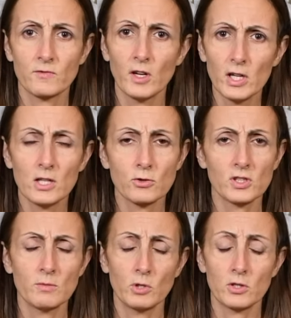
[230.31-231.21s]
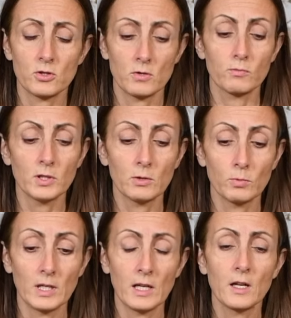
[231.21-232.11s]
Very interesting book. You should really
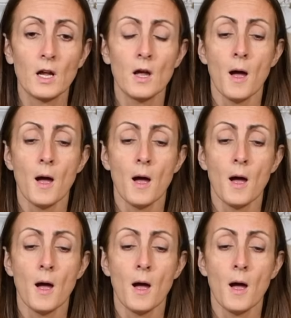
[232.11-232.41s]
read it.